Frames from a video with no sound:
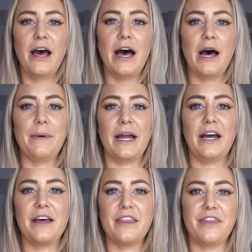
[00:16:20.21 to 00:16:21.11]
Um, I
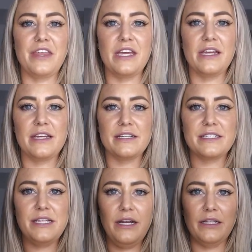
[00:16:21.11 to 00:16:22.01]
got
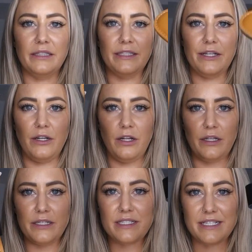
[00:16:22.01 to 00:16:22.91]
these
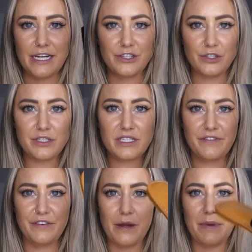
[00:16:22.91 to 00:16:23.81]
little sandals
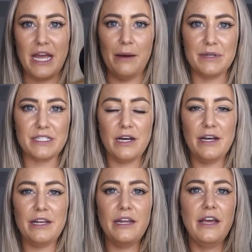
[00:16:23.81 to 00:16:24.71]
from
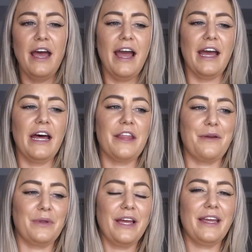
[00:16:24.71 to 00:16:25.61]
Amazon and they
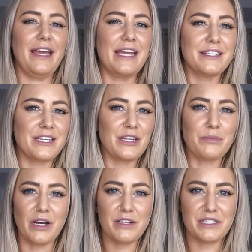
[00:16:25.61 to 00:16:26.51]
were like 18
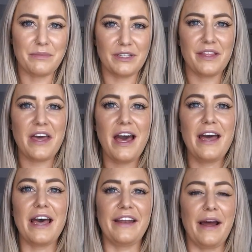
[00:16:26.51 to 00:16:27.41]
bucks, something like
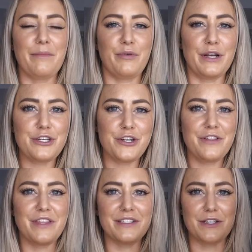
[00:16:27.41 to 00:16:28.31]
that. And I'm pretty sure
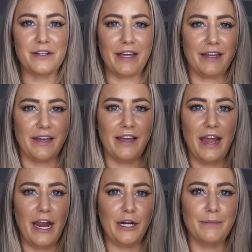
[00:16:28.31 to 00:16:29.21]
these are like
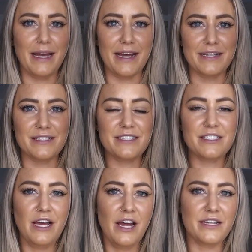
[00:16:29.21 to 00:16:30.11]
an Hermes
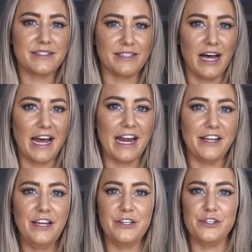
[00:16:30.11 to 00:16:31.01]

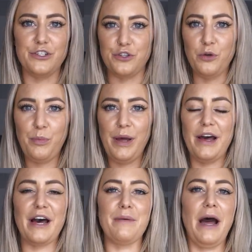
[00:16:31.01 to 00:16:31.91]
Slide dupe.
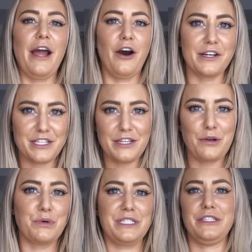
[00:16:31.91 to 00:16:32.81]
Um, I honestly
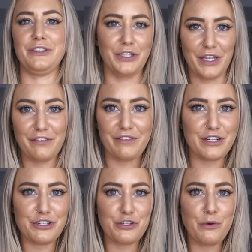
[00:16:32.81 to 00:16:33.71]
like wasn't looking for
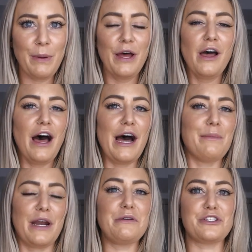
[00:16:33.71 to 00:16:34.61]
a dupe, um,
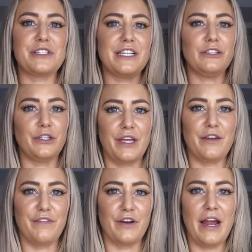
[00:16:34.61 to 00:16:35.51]
but I was just like
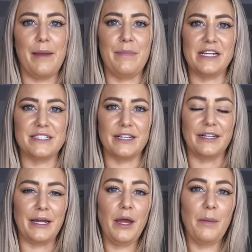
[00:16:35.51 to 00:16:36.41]
looking for a basic
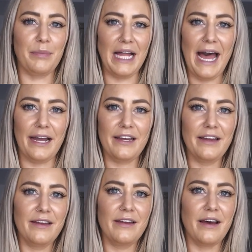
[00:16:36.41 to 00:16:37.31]
like black
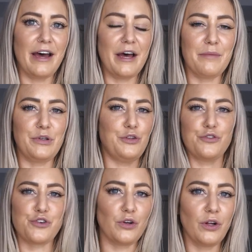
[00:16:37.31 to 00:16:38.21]
um,
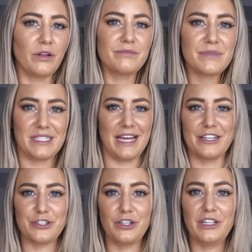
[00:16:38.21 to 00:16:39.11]
neutral
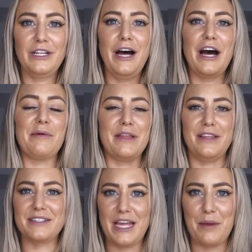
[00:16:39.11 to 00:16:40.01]
sandal um, and
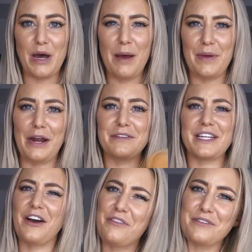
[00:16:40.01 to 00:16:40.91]
these came up and I was
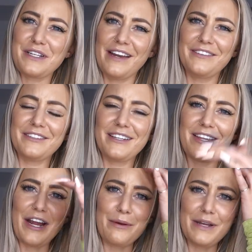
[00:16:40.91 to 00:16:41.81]
like oh those kind of look like the
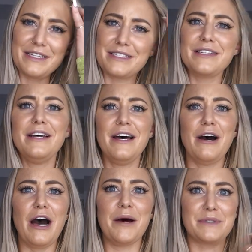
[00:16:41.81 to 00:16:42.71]
Hermes
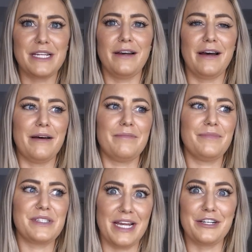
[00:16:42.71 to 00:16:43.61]
um, sa um,
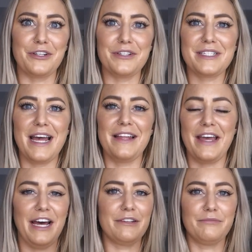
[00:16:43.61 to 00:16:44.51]
sandals and they
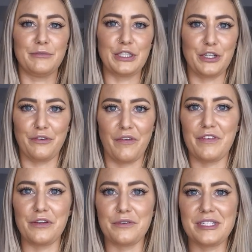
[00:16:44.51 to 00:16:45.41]
had really good
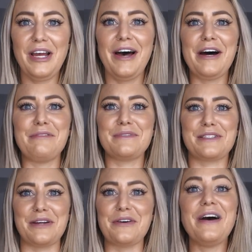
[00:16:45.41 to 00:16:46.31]
reviews um,
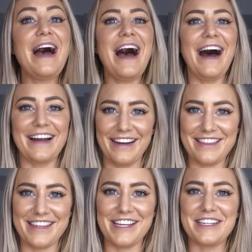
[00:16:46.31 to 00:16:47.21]
so I
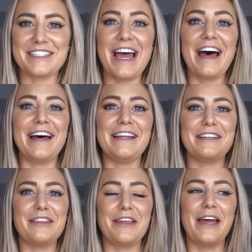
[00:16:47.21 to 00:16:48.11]
got these
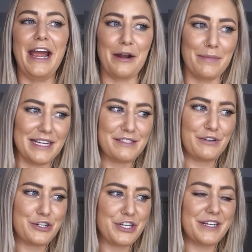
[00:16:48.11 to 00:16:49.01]
and the Hermes
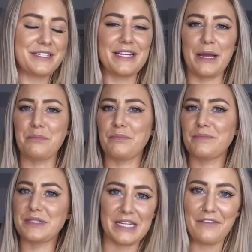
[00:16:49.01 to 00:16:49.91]
version is like a
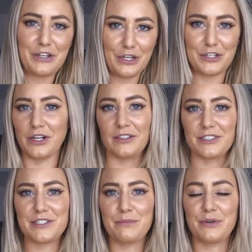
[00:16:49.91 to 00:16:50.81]

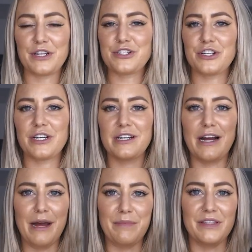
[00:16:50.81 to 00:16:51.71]
$700 I'm pretty sure
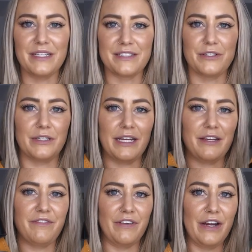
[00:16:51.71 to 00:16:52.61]
um, and these look like
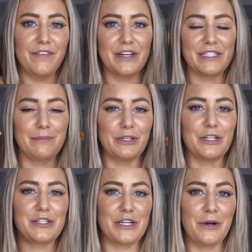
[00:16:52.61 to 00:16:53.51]
very very
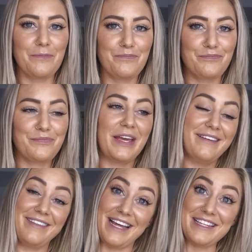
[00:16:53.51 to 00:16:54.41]
similar so
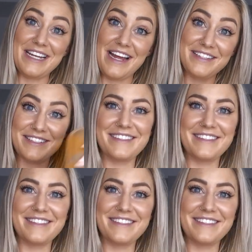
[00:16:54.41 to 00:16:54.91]
that's nice.